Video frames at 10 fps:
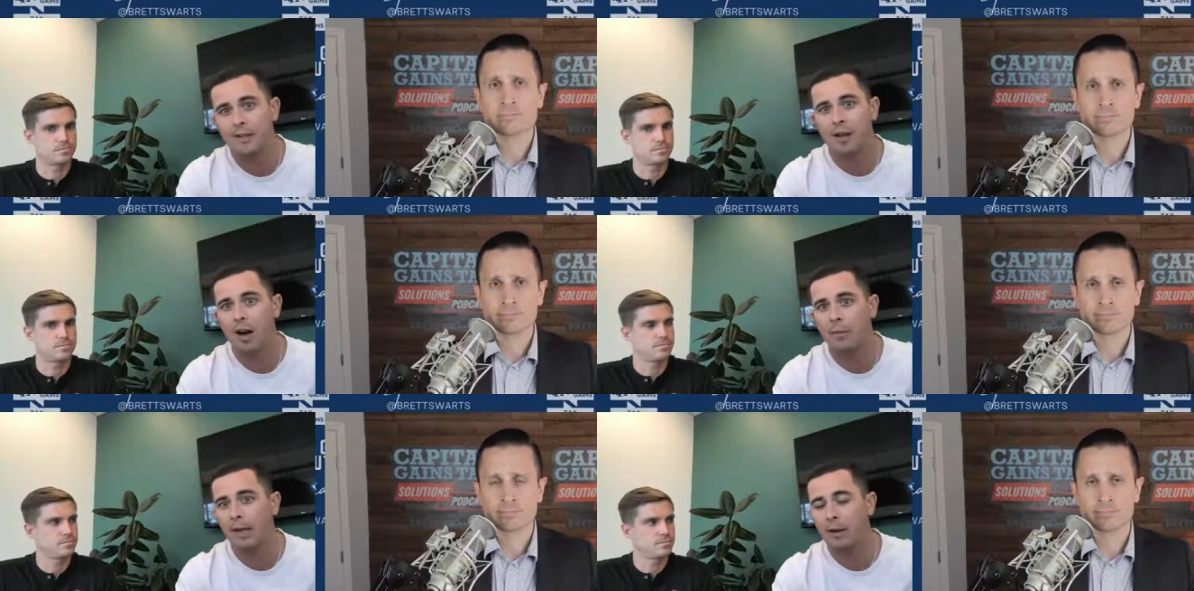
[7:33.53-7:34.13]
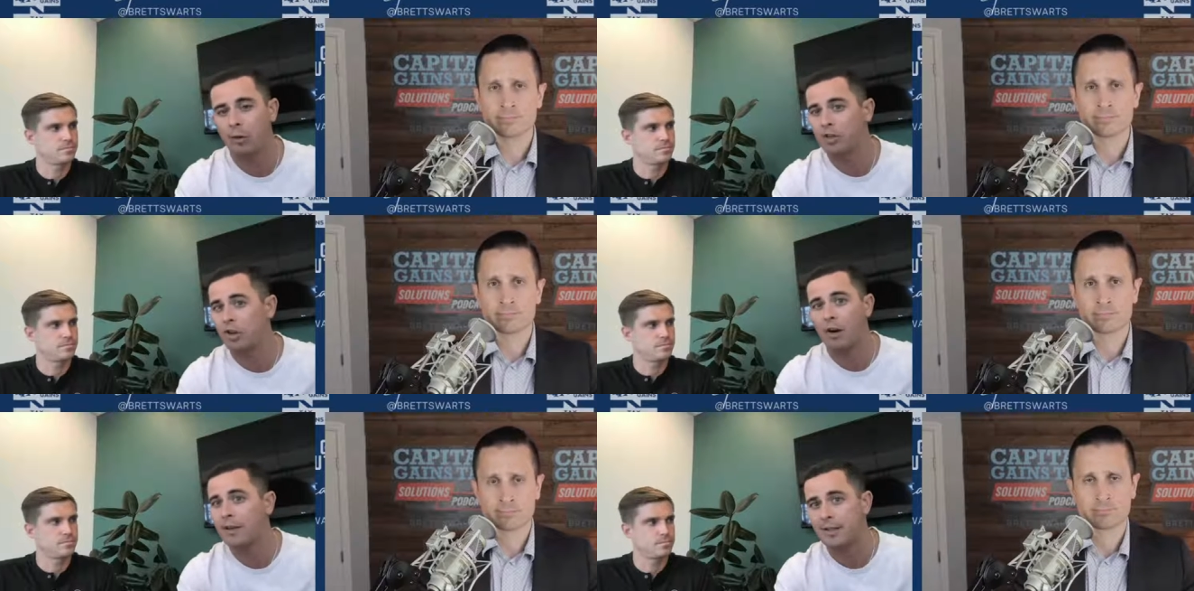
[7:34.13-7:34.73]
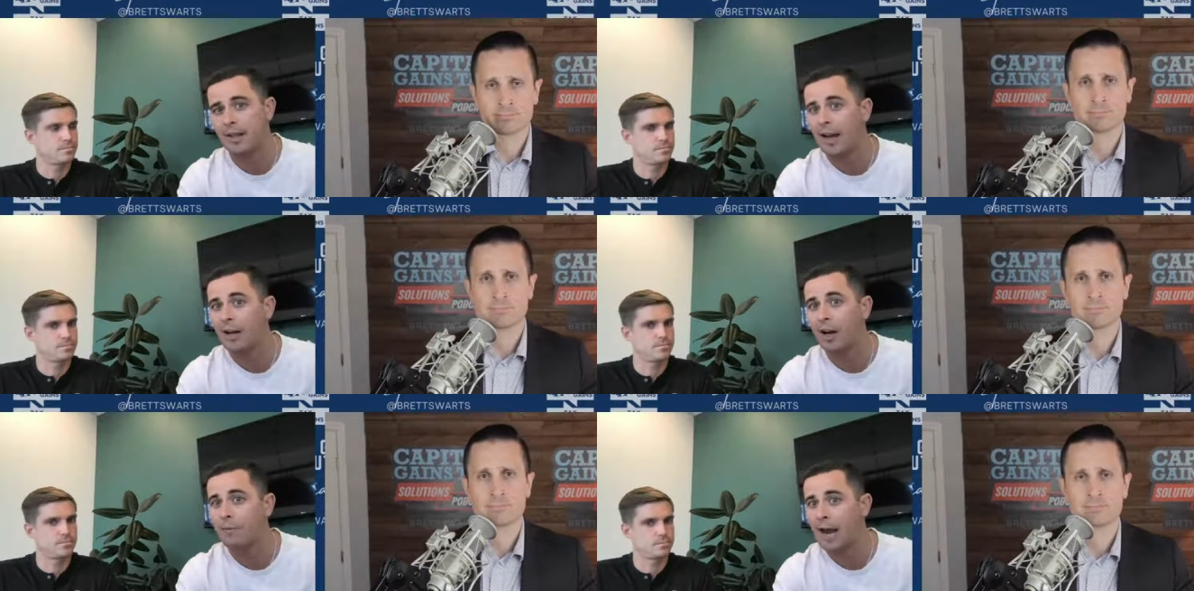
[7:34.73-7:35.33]
Speaker 1: that's coming. And we're starting to see that
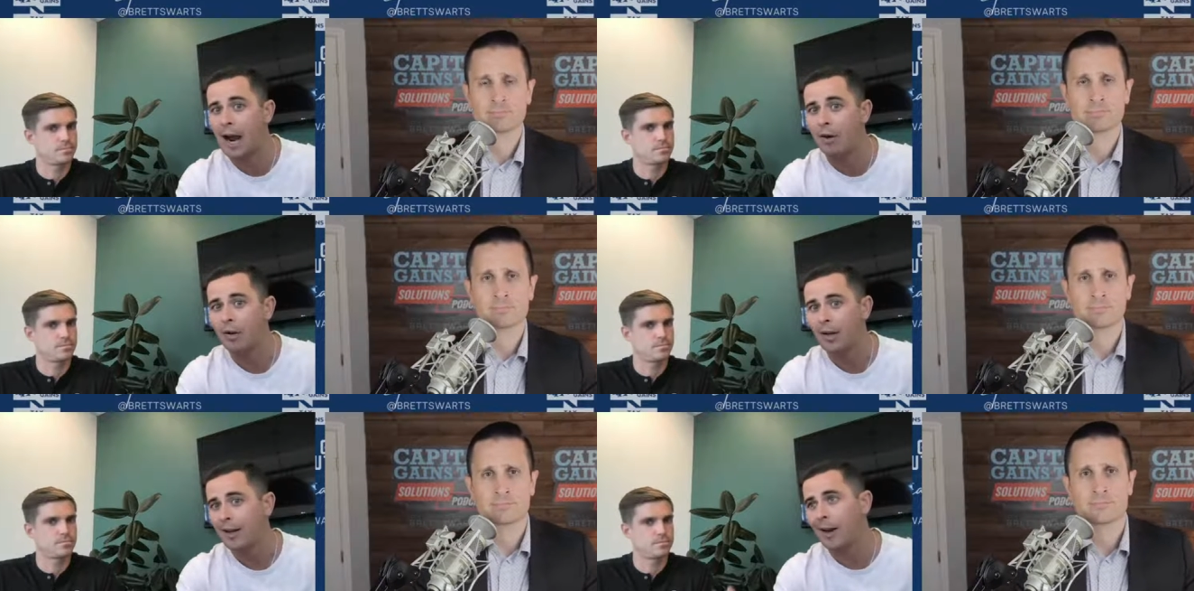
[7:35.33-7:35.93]
come now.